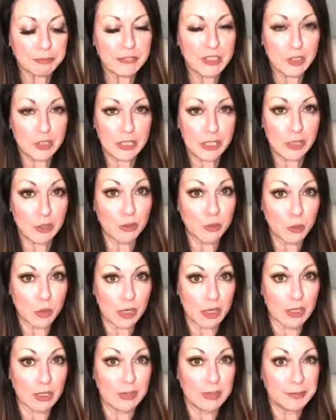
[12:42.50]
jingles
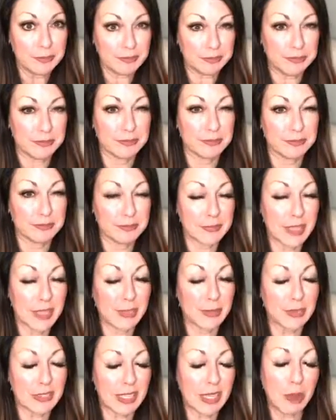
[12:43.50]
work. I
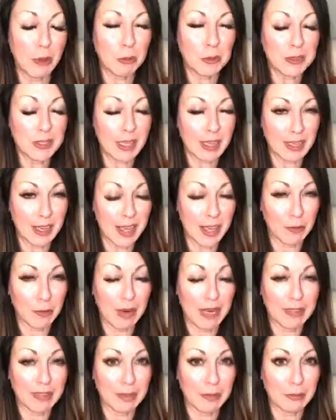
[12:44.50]
used to help a guy
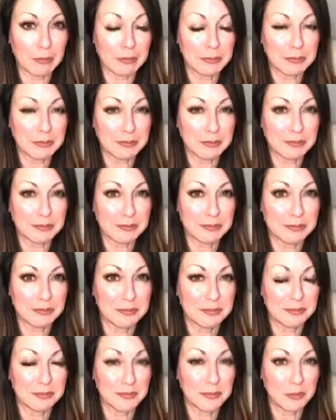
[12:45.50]
write them
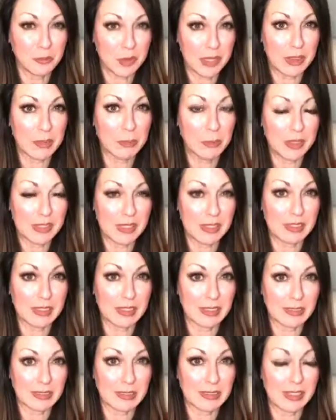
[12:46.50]
with
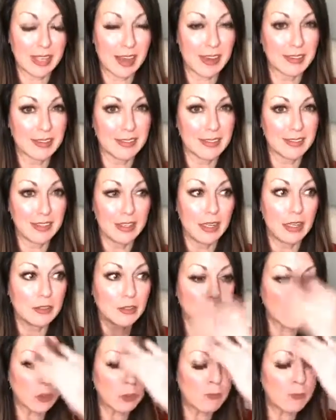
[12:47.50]
businesses. Yeah.
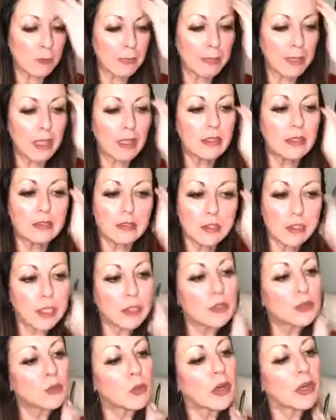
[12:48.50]
So
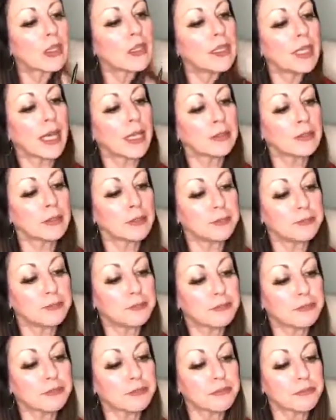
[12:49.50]
jingles work, yes,
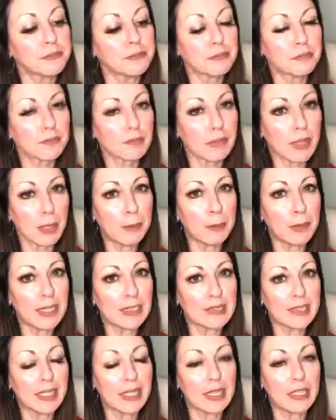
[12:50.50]
because
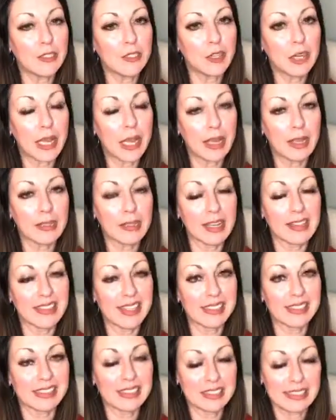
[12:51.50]
they get in your head and
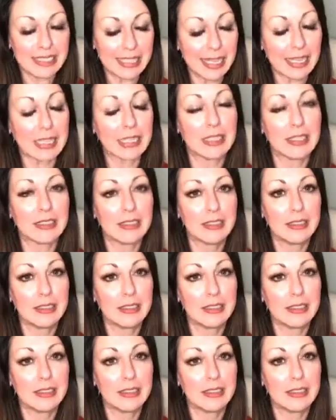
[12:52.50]
they stick,